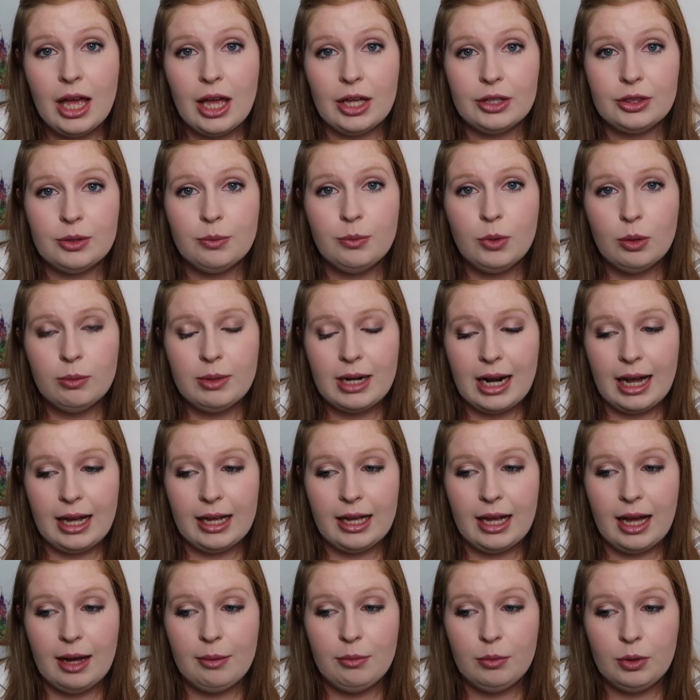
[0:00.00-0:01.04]
At the moment,
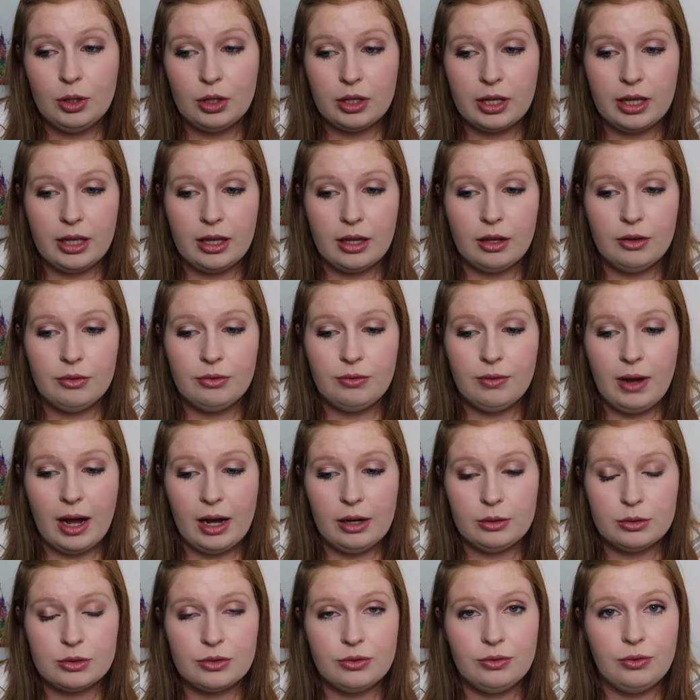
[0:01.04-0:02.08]
I am looking
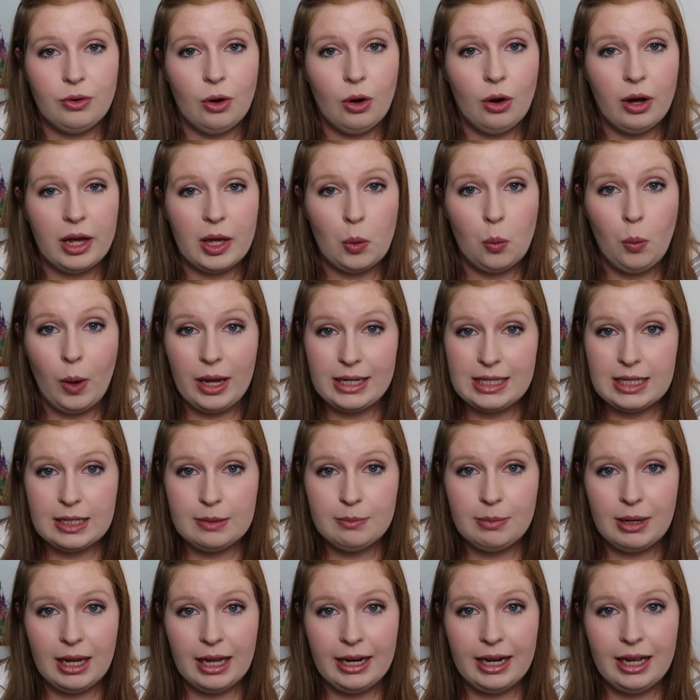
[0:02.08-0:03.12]
out for a
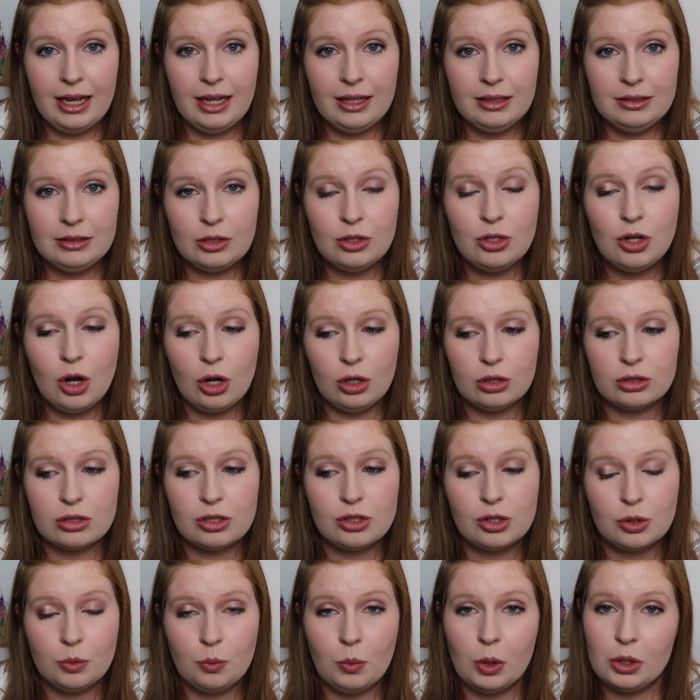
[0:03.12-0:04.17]
wedding planner, not
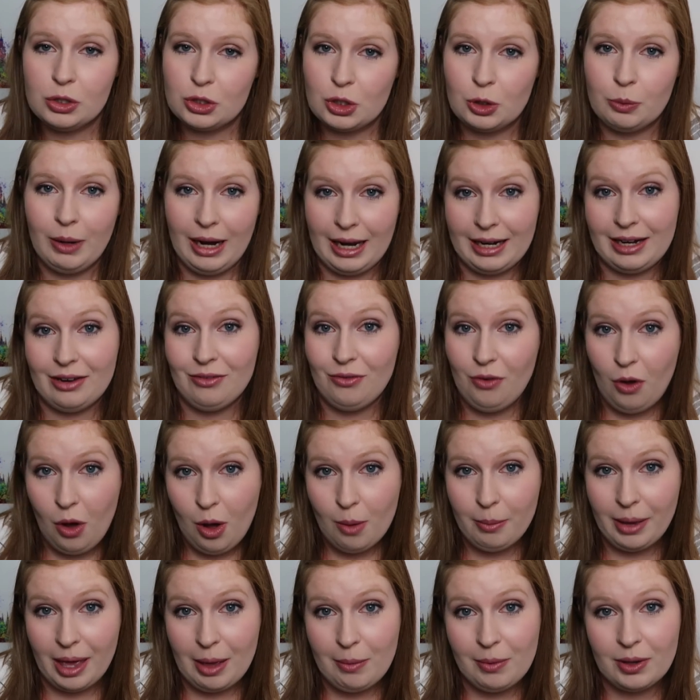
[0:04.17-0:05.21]
someone to plan it
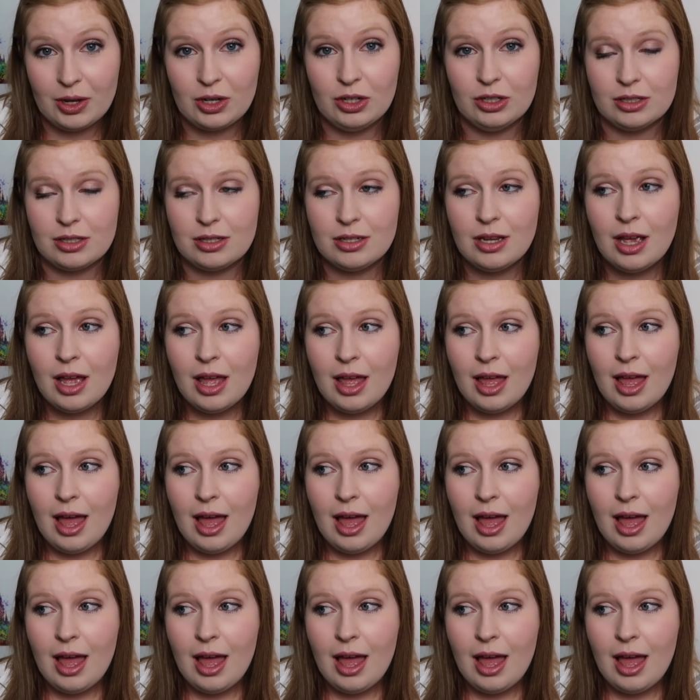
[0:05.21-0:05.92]
for me, because